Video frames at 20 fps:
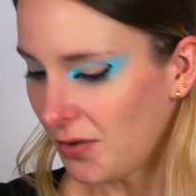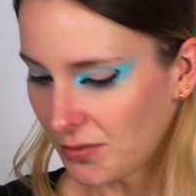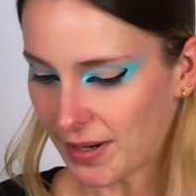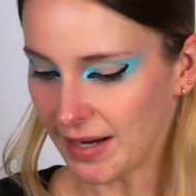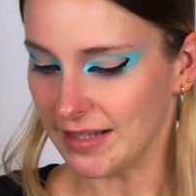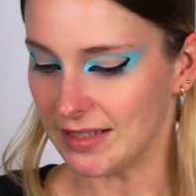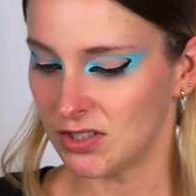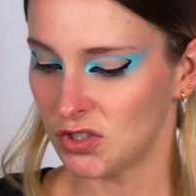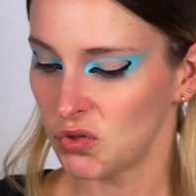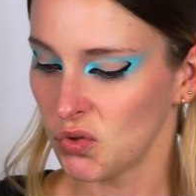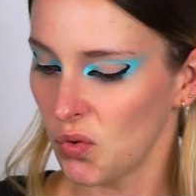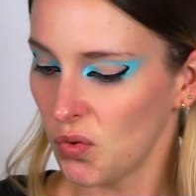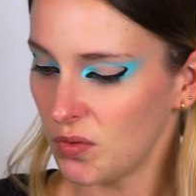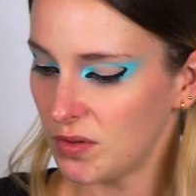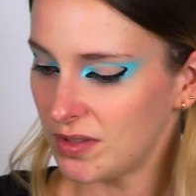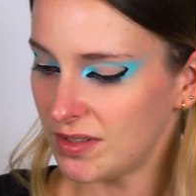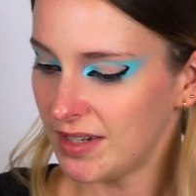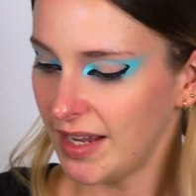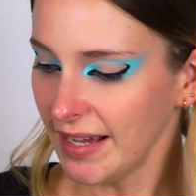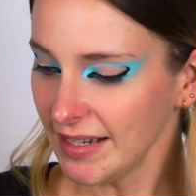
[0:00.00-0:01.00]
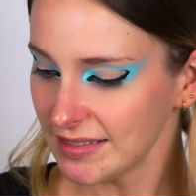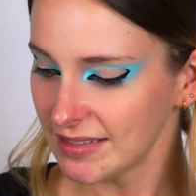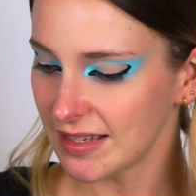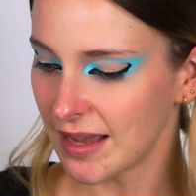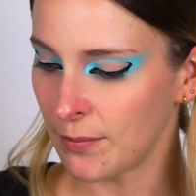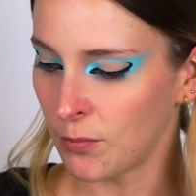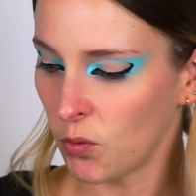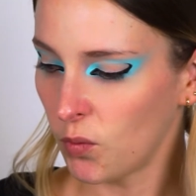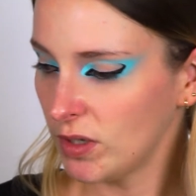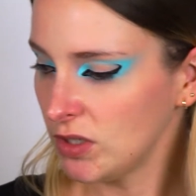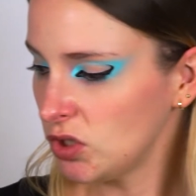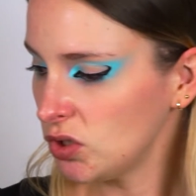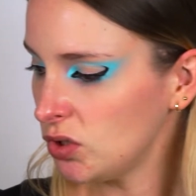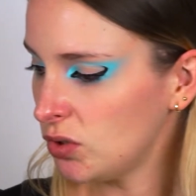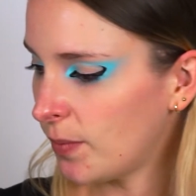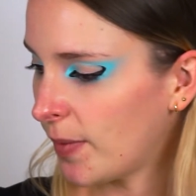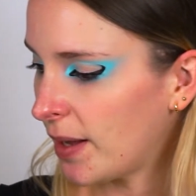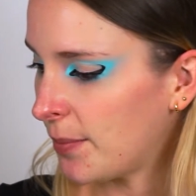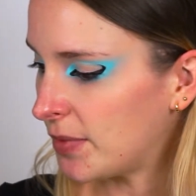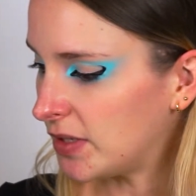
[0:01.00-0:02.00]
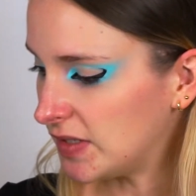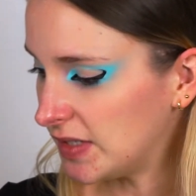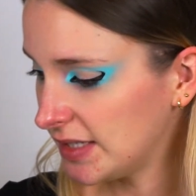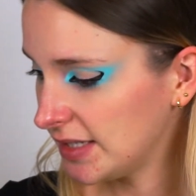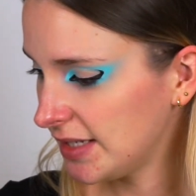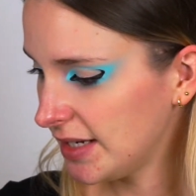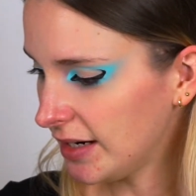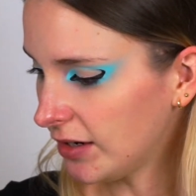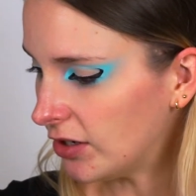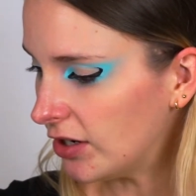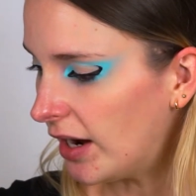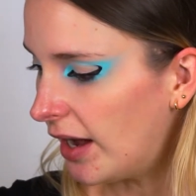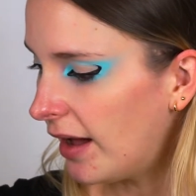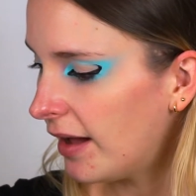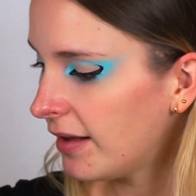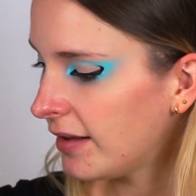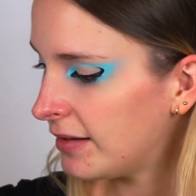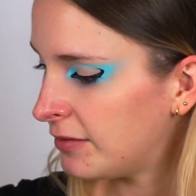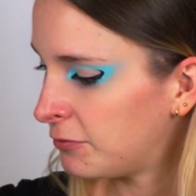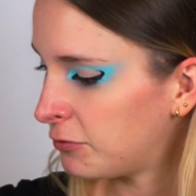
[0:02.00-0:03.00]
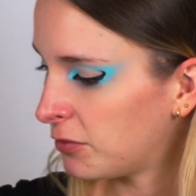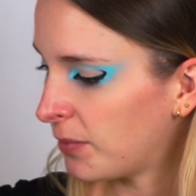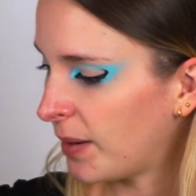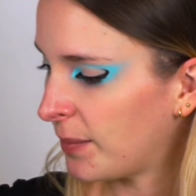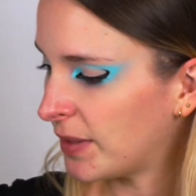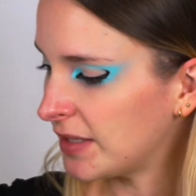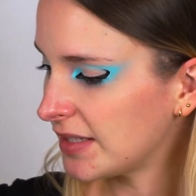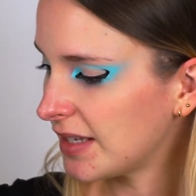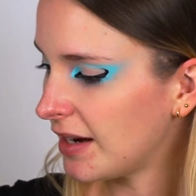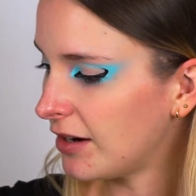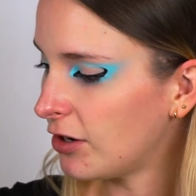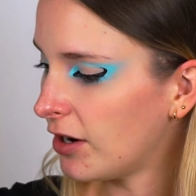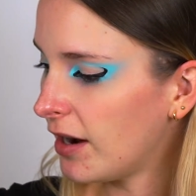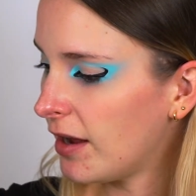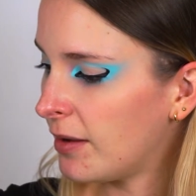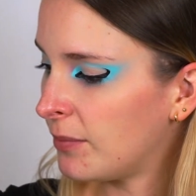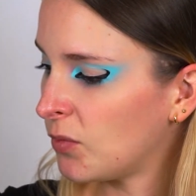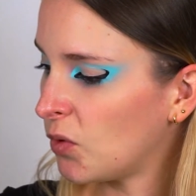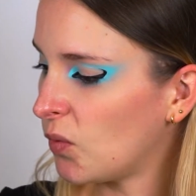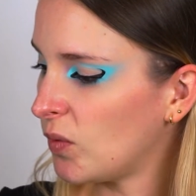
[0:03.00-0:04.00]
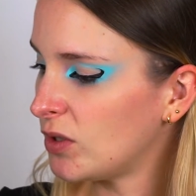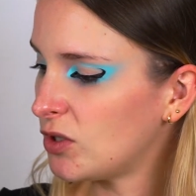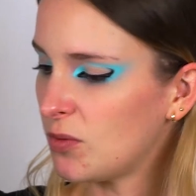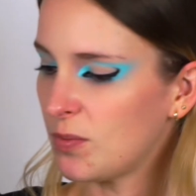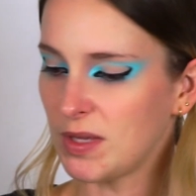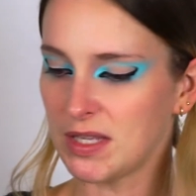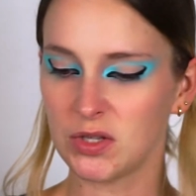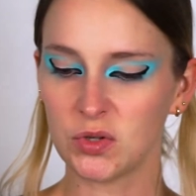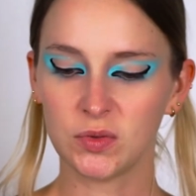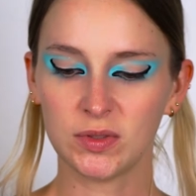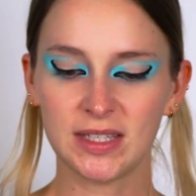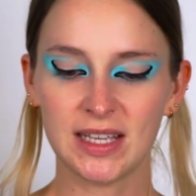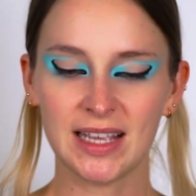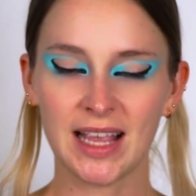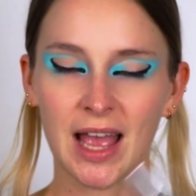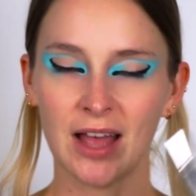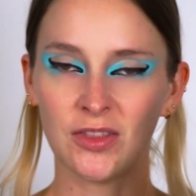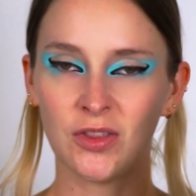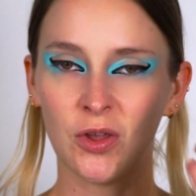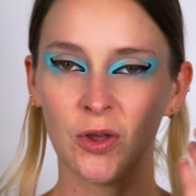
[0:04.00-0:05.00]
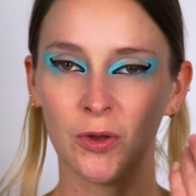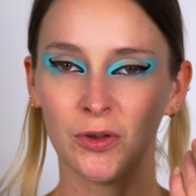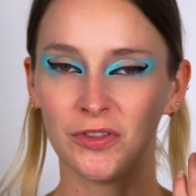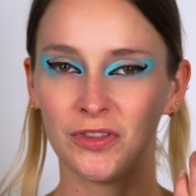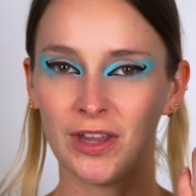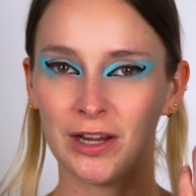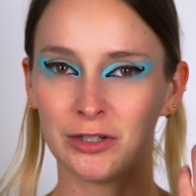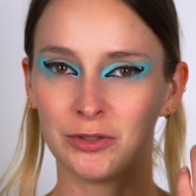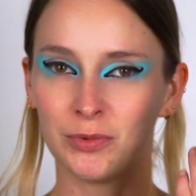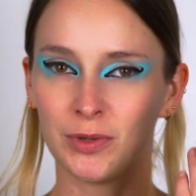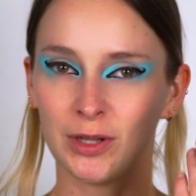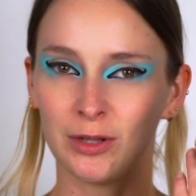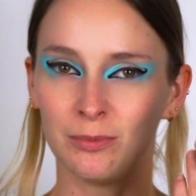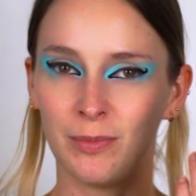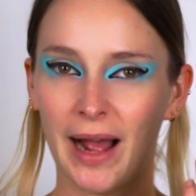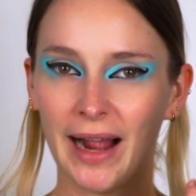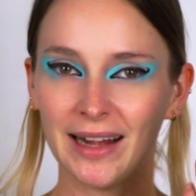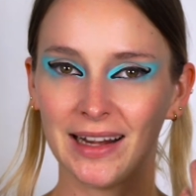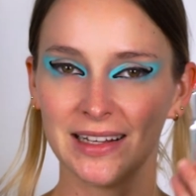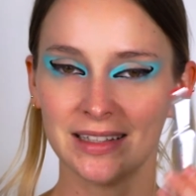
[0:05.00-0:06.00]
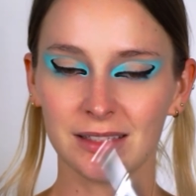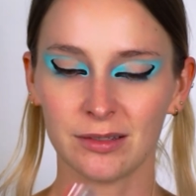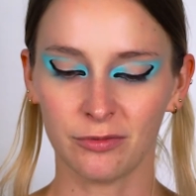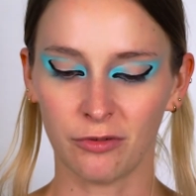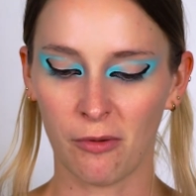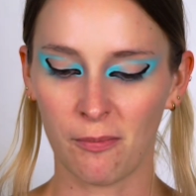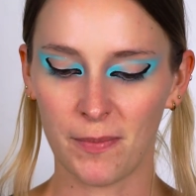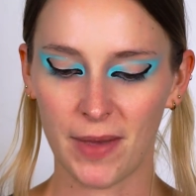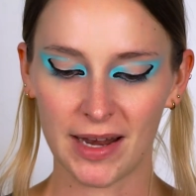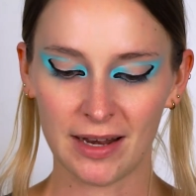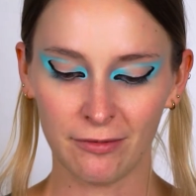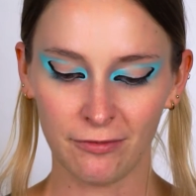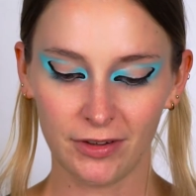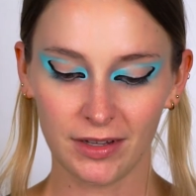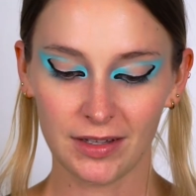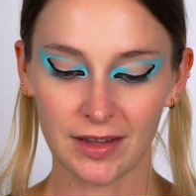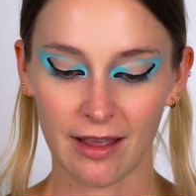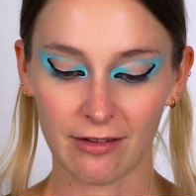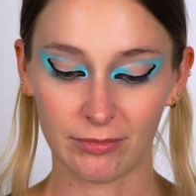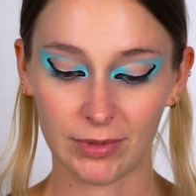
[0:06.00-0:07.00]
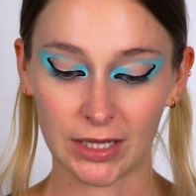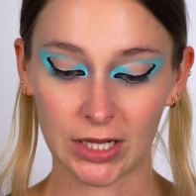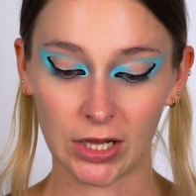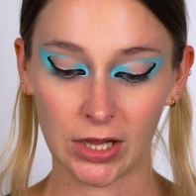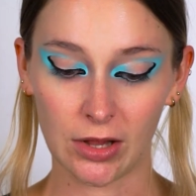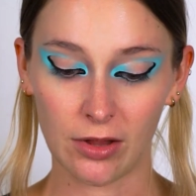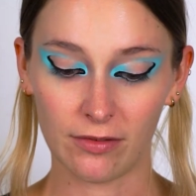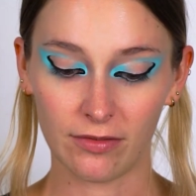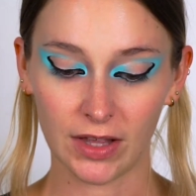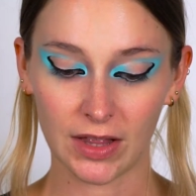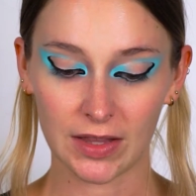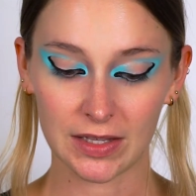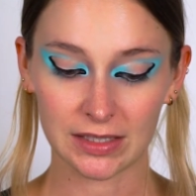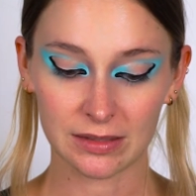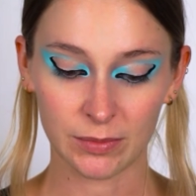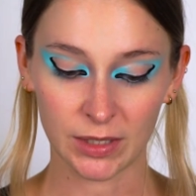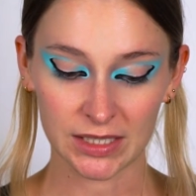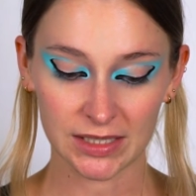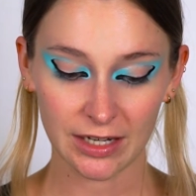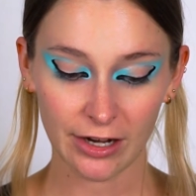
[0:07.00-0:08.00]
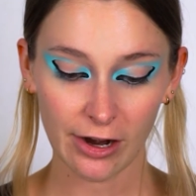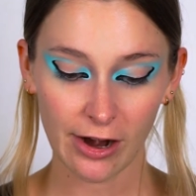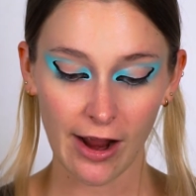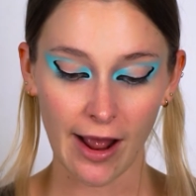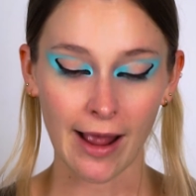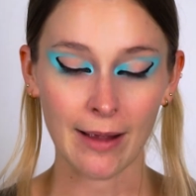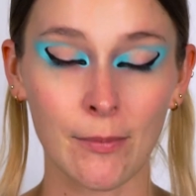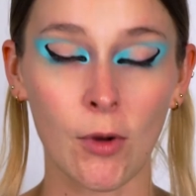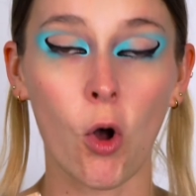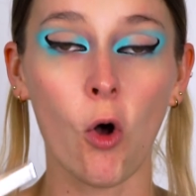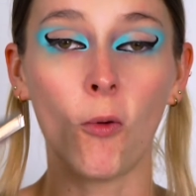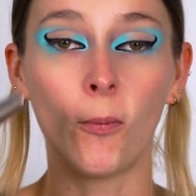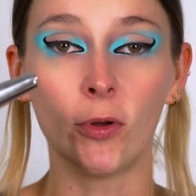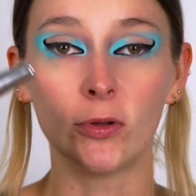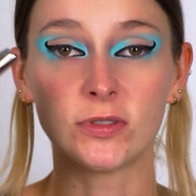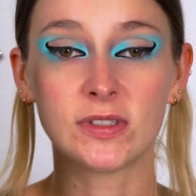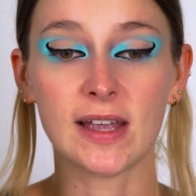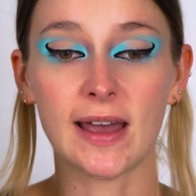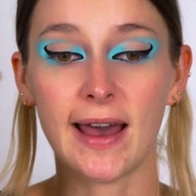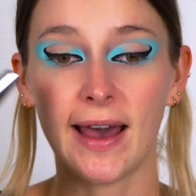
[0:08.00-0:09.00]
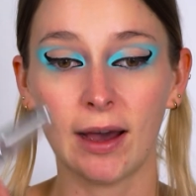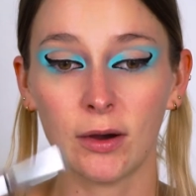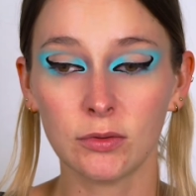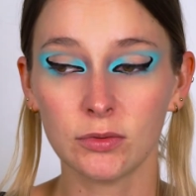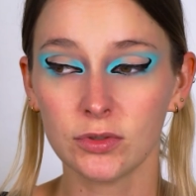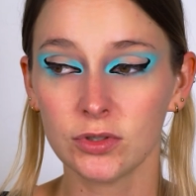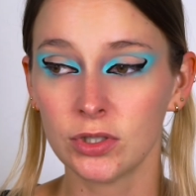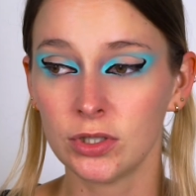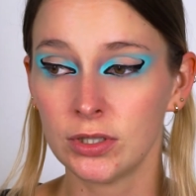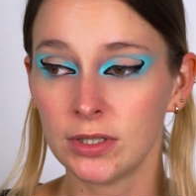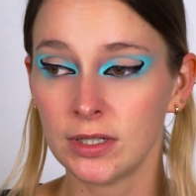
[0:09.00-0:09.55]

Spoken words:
Alright, so next I'm going to do my mascara, and for my mascara I'm going to be using They're Real Magnets from Benefit. I've been loving this mascara, I'm almost out.